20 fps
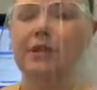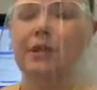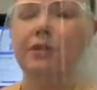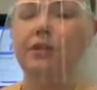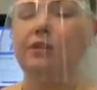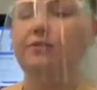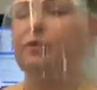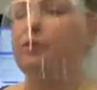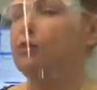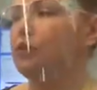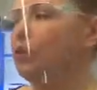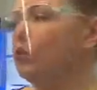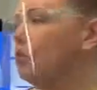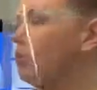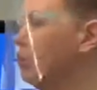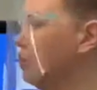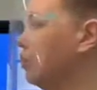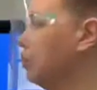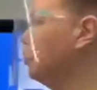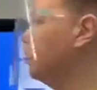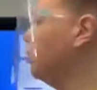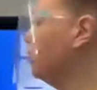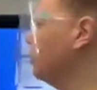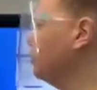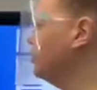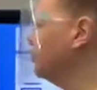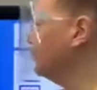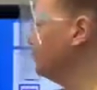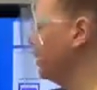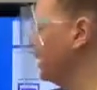So if you go
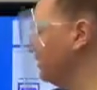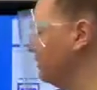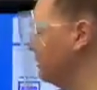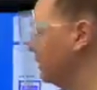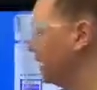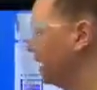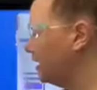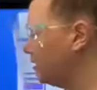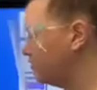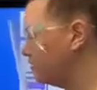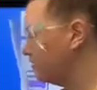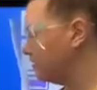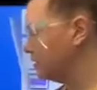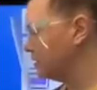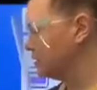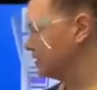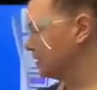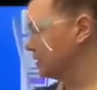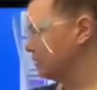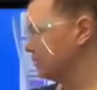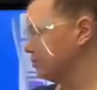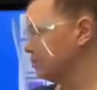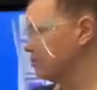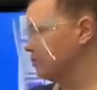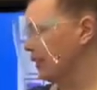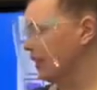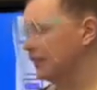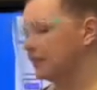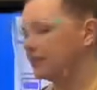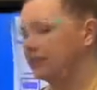all the way around this
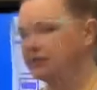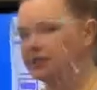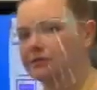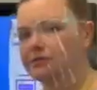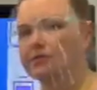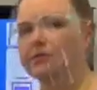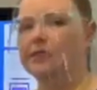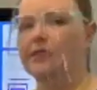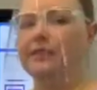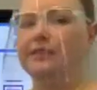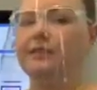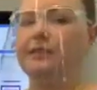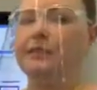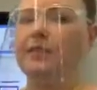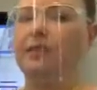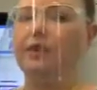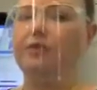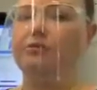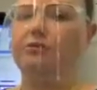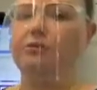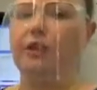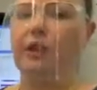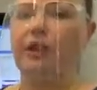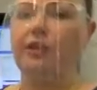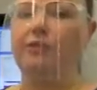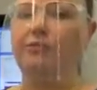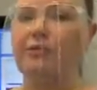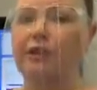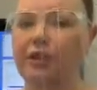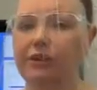protractor, it is
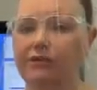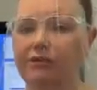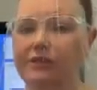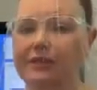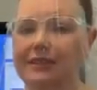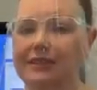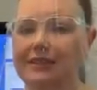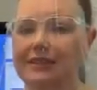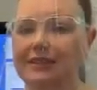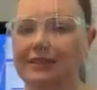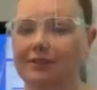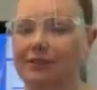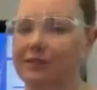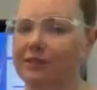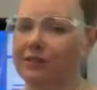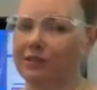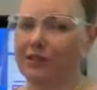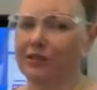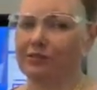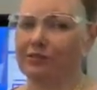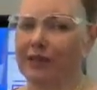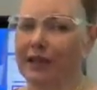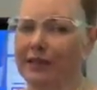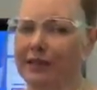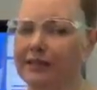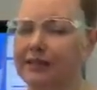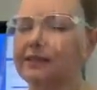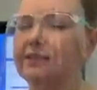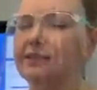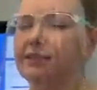360 degrees, not
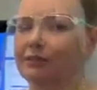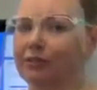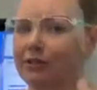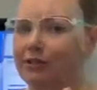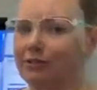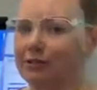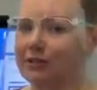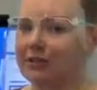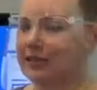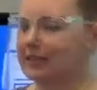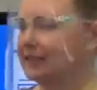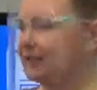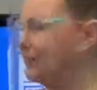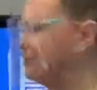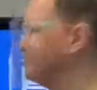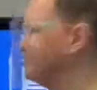180, 360,